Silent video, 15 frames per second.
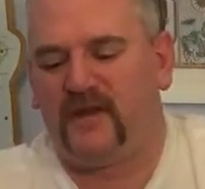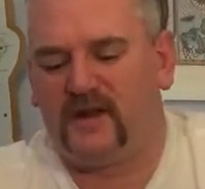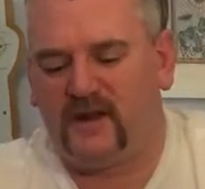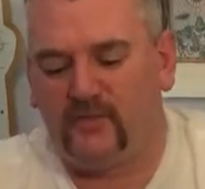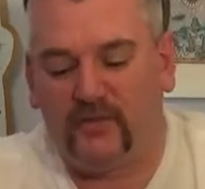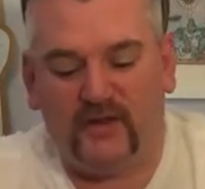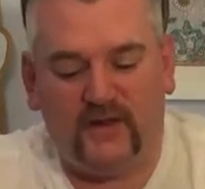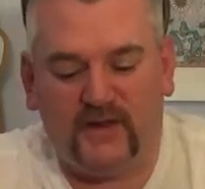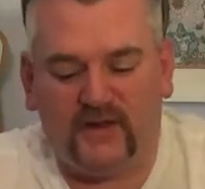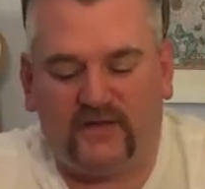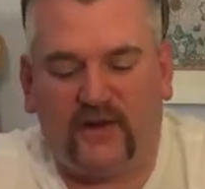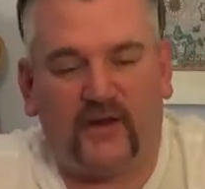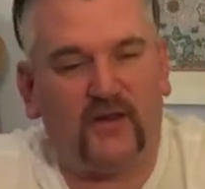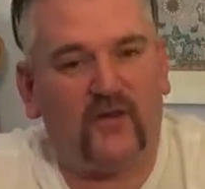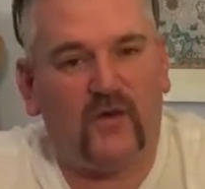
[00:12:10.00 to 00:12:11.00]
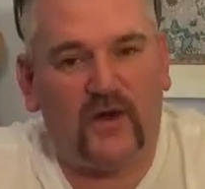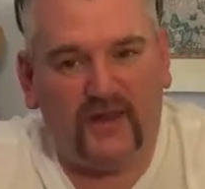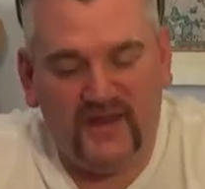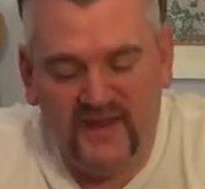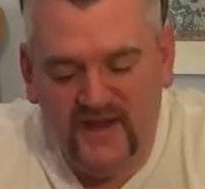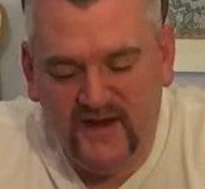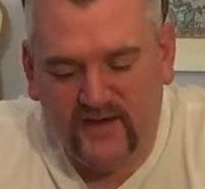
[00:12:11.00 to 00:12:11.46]
Completely different, nowhere
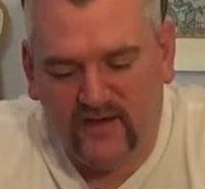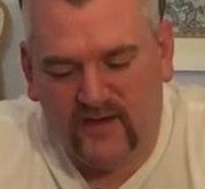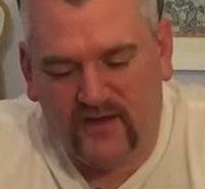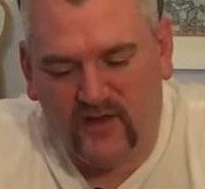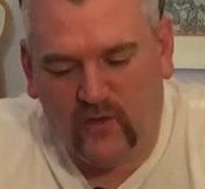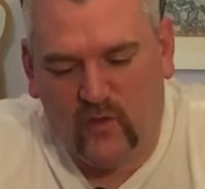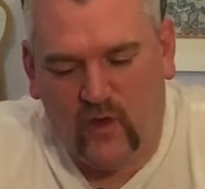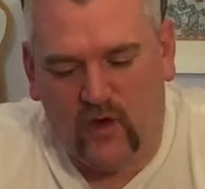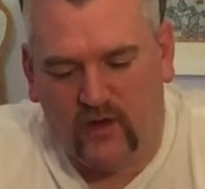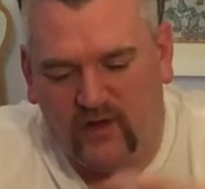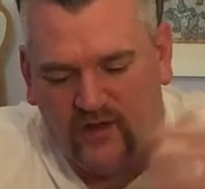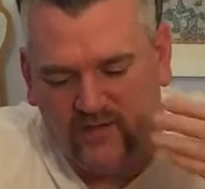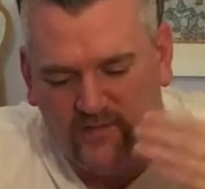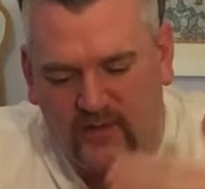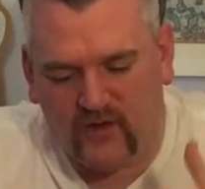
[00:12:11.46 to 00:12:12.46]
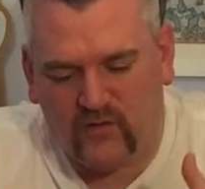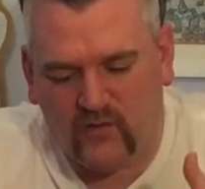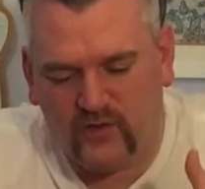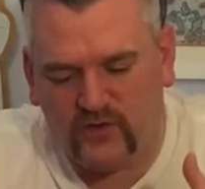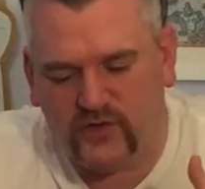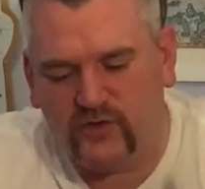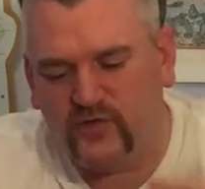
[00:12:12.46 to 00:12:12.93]
near the wall of burnt
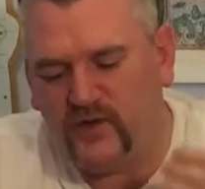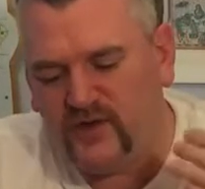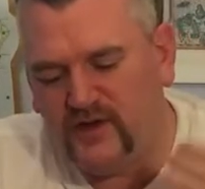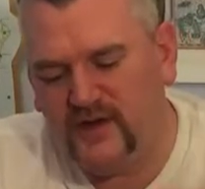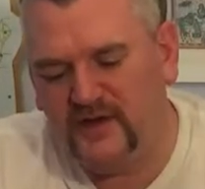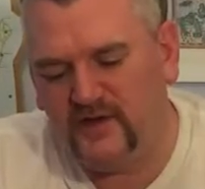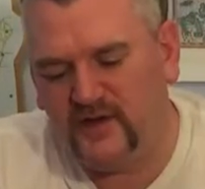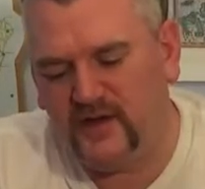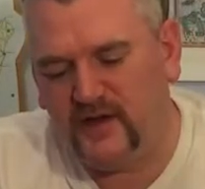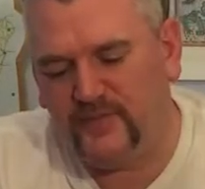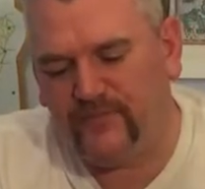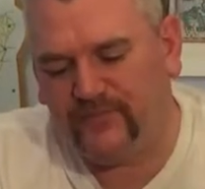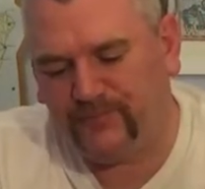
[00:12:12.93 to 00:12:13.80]
wood, nowhere near the